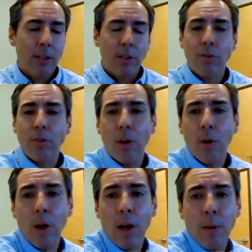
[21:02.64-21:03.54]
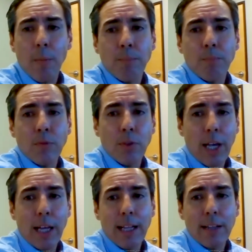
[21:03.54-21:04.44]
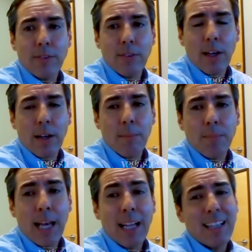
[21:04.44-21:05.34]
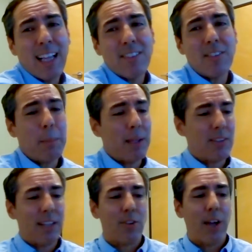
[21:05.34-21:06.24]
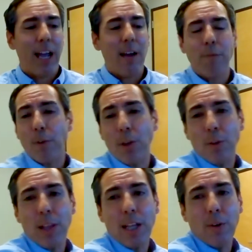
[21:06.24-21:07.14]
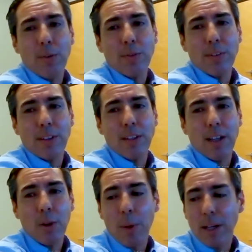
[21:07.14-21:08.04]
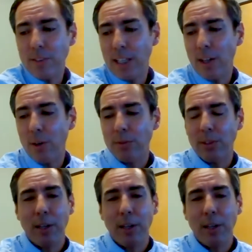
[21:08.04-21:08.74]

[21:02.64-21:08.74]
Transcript: So yeah, that's the best answer I have for you. Otherwise they don't.